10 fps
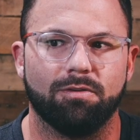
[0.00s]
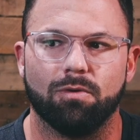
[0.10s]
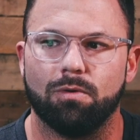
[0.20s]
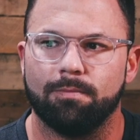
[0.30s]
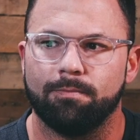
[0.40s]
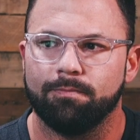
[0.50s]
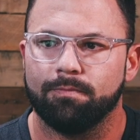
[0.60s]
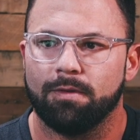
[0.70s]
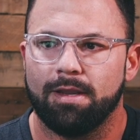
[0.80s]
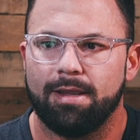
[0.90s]
tool.
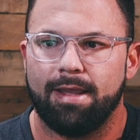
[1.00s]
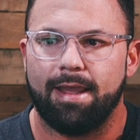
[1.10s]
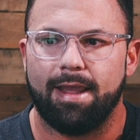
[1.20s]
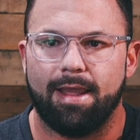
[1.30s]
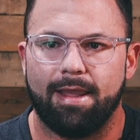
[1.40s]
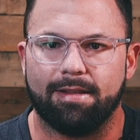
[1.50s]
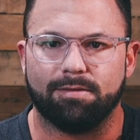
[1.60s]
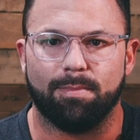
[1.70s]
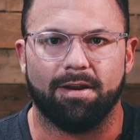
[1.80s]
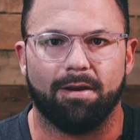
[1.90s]

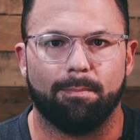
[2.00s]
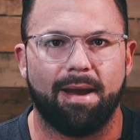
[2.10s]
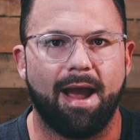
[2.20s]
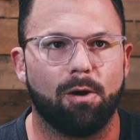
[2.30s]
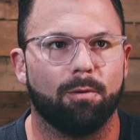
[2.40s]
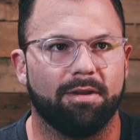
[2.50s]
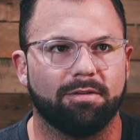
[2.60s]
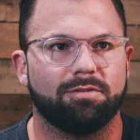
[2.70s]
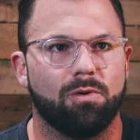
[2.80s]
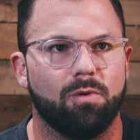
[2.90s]
It's been an
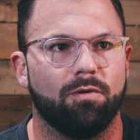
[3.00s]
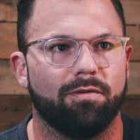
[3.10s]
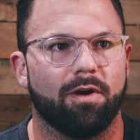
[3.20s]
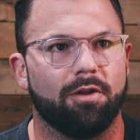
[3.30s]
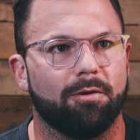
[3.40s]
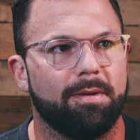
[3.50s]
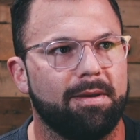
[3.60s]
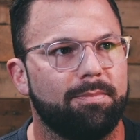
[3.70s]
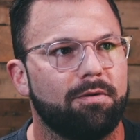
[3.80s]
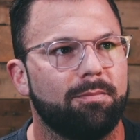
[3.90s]
empowerment tool for other
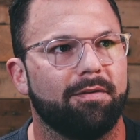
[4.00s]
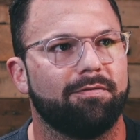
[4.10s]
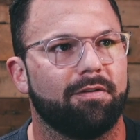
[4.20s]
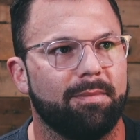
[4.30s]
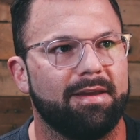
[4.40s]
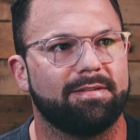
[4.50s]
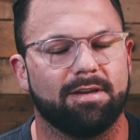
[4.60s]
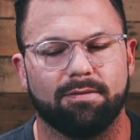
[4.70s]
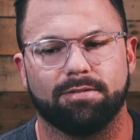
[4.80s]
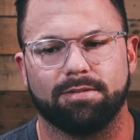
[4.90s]
people, but for me,
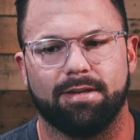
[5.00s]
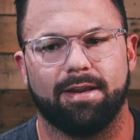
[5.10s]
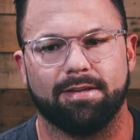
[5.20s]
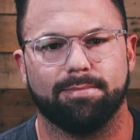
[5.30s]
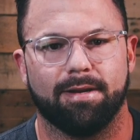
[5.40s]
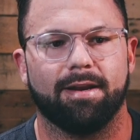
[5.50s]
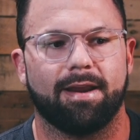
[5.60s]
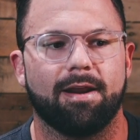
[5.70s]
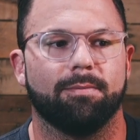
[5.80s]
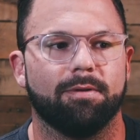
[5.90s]
selfishly, it has been an
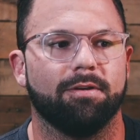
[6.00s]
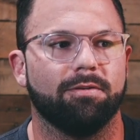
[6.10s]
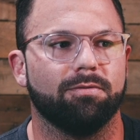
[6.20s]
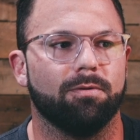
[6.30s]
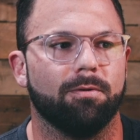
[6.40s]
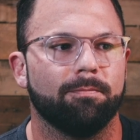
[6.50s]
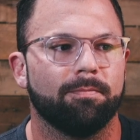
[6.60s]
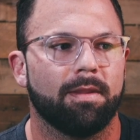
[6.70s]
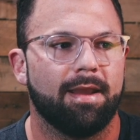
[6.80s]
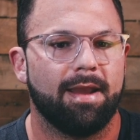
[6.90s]
accountability tool.
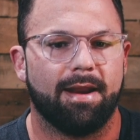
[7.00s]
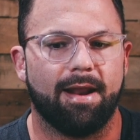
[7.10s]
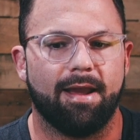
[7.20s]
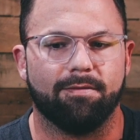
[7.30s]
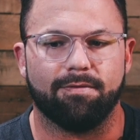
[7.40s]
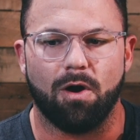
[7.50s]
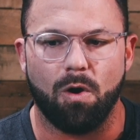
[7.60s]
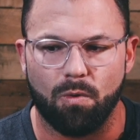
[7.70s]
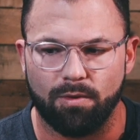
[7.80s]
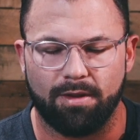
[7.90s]
And I have
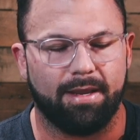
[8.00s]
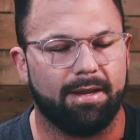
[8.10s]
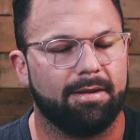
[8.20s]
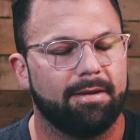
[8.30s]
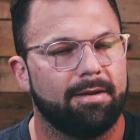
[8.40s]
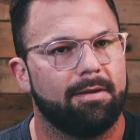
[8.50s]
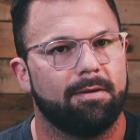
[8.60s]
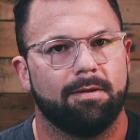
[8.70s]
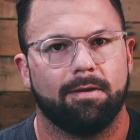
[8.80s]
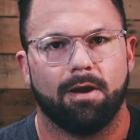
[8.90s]
only,
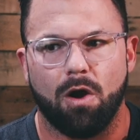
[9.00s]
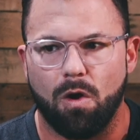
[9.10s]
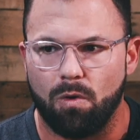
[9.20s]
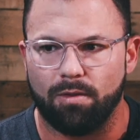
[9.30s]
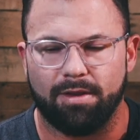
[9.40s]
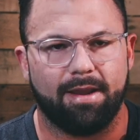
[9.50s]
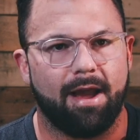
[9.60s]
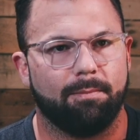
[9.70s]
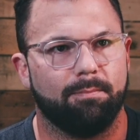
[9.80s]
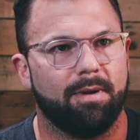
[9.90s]
only
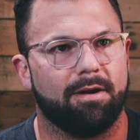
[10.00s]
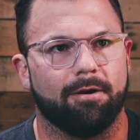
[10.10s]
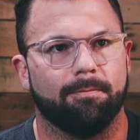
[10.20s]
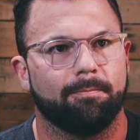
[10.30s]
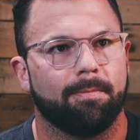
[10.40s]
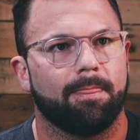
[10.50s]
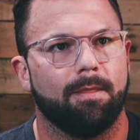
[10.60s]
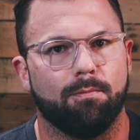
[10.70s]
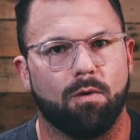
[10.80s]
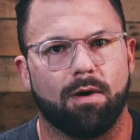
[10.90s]
gotten better
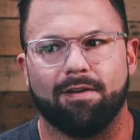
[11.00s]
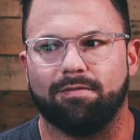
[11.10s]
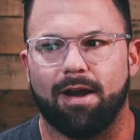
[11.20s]
the more I've